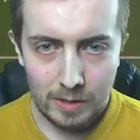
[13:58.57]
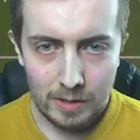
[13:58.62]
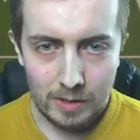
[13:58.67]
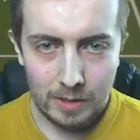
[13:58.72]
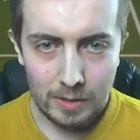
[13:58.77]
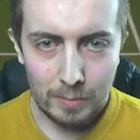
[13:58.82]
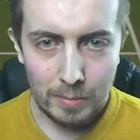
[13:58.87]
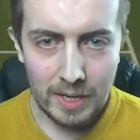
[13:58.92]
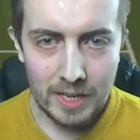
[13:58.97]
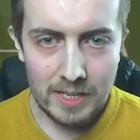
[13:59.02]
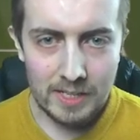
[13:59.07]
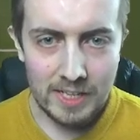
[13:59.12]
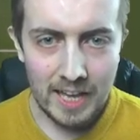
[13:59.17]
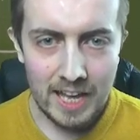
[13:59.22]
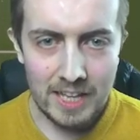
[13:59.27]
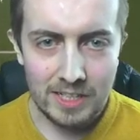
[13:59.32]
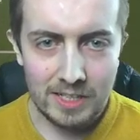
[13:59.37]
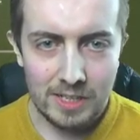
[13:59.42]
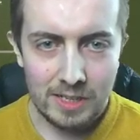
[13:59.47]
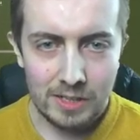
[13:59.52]
Please,
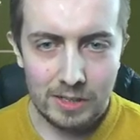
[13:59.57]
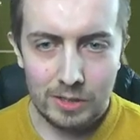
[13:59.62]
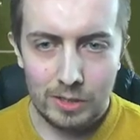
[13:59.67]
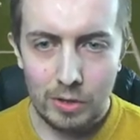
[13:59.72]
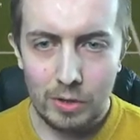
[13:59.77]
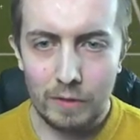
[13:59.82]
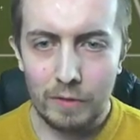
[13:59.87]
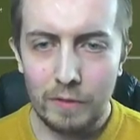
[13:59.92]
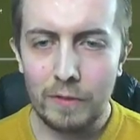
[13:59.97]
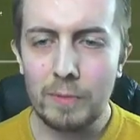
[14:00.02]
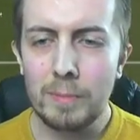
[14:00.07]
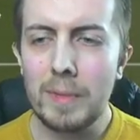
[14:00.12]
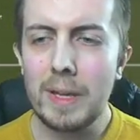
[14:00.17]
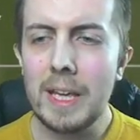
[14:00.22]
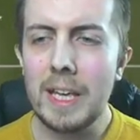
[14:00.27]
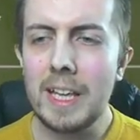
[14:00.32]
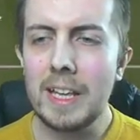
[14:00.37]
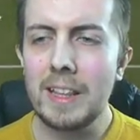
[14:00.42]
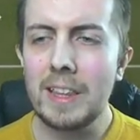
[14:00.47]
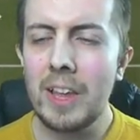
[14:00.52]
Kent, do it for
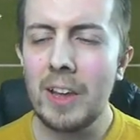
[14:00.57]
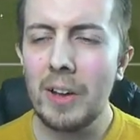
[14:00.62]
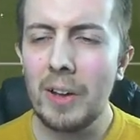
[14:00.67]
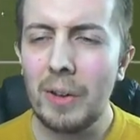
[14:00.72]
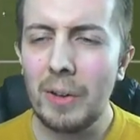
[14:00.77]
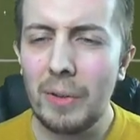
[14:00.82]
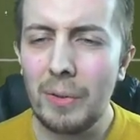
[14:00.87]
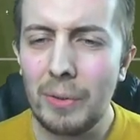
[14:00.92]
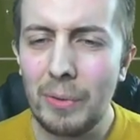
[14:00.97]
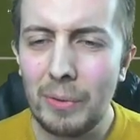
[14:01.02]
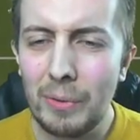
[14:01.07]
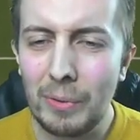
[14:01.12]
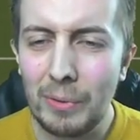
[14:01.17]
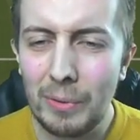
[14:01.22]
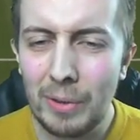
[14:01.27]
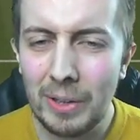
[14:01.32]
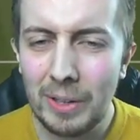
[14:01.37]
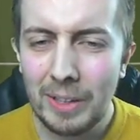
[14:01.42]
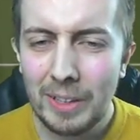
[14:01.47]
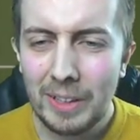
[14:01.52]
me. No.
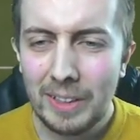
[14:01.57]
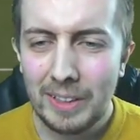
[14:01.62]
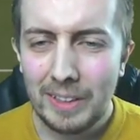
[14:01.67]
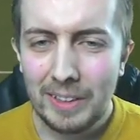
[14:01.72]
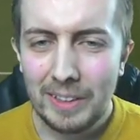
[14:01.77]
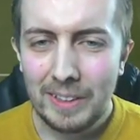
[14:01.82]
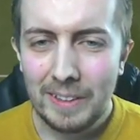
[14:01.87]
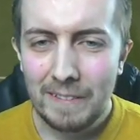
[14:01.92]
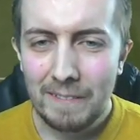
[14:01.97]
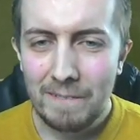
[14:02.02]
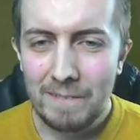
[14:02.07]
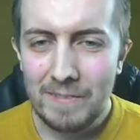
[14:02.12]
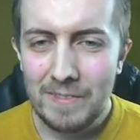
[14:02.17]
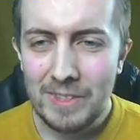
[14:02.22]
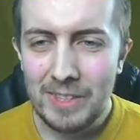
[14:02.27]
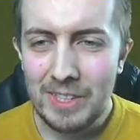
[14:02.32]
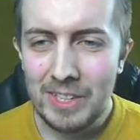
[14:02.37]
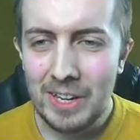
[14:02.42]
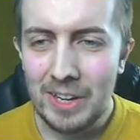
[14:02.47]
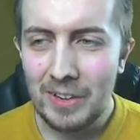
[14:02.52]

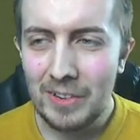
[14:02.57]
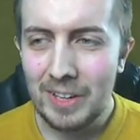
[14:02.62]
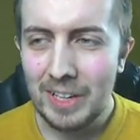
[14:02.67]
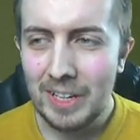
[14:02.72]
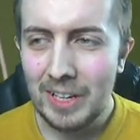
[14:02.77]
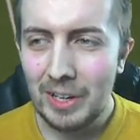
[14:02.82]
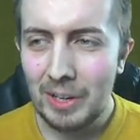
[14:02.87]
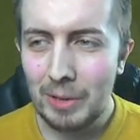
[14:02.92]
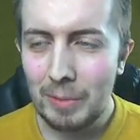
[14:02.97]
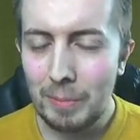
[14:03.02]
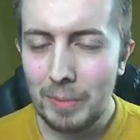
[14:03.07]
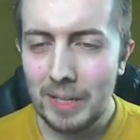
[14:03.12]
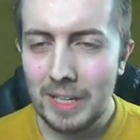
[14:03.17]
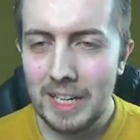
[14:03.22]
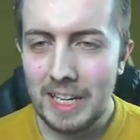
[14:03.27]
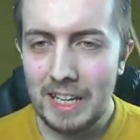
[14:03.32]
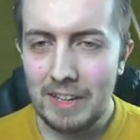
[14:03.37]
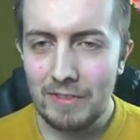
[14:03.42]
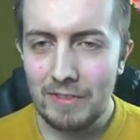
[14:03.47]
No, I can't believe